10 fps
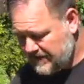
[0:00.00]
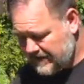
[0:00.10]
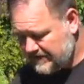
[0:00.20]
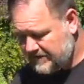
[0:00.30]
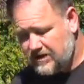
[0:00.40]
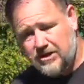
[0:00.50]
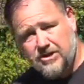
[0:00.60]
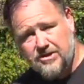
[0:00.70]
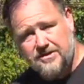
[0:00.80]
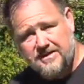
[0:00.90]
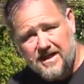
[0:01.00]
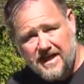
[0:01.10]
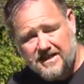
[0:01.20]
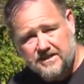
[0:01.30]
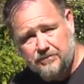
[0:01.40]
is to use
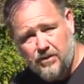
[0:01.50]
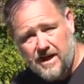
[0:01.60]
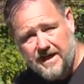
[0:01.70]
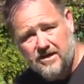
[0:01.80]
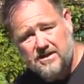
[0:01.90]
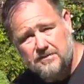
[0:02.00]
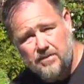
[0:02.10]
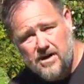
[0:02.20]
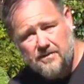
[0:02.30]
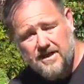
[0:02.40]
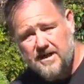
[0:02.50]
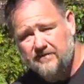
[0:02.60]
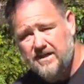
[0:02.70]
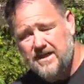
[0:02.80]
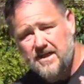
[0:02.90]
a spray. And I spray about
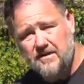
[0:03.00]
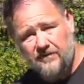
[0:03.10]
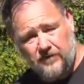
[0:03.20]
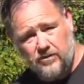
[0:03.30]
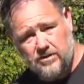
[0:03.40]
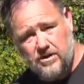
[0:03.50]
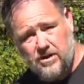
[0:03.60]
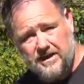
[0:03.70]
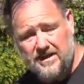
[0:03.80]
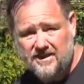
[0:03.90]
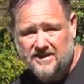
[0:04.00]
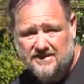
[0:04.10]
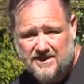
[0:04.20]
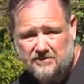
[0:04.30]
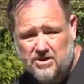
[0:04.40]
every fortnight,
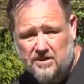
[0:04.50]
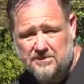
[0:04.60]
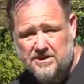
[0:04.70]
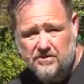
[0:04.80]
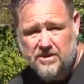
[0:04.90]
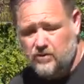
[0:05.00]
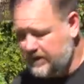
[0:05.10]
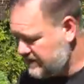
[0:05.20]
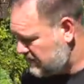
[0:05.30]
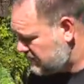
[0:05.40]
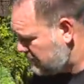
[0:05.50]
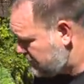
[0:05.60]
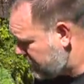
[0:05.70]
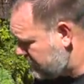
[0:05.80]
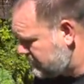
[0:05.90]
sometimes three weeks, just
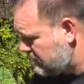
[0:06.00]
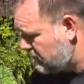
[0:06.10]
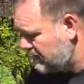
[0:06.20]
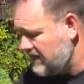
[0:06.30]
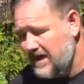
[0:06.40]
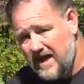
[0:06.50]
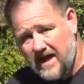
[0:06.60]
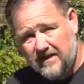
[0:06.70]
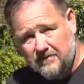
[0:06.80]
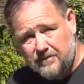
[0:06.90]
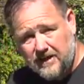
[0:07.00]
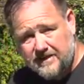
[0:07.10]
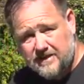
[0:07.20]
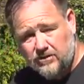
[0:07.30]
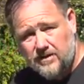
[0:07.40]
depends on how the
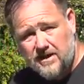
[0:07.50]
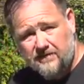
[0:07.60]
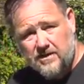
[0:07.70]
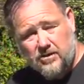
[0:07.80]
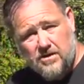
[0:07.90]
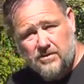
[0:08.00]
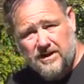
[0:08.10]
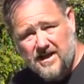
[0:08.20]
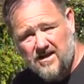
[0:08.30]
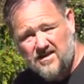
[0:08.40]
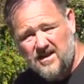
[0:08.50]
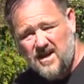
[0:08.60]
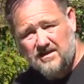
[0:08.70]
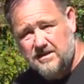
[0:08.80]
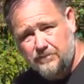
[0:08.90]
plants are looking. If they're looking really healthy, I
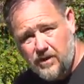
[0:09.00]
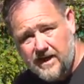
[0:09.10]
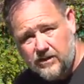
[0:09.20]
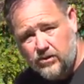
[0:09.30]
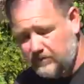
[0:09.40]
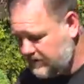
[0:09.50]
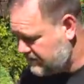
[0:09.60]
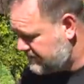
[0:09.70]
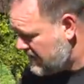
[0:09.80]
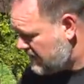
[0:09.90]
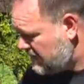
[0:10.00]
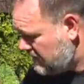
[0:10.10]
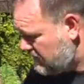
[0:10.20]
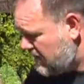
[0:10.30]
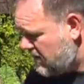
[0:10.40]
don't spray at all because you
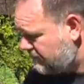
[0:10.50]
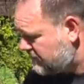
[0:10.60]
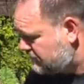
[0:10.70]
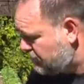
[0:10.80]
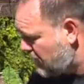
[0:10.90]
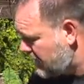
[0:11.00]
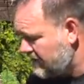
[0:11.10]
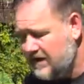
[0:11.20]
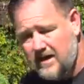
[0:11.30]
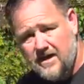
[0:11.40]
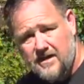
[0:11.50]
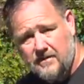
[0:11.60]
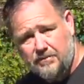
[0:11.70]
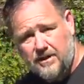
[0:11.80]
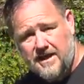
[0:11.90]
don't want to overspray your
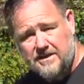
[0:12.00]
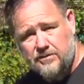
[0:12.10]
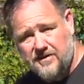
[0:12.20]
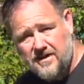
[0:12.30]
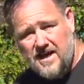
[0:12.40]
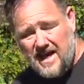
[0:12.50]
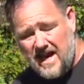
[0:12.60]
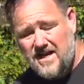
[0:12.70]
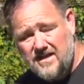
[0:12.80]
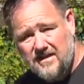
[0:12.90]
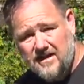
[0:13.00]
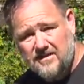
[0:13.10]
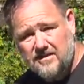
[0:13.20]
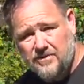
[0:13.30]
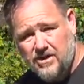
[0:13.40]
plants with anything,
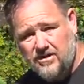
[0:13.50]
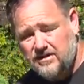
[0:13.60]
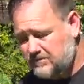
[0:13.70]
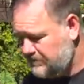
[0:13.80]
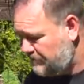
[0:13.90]
to be honest.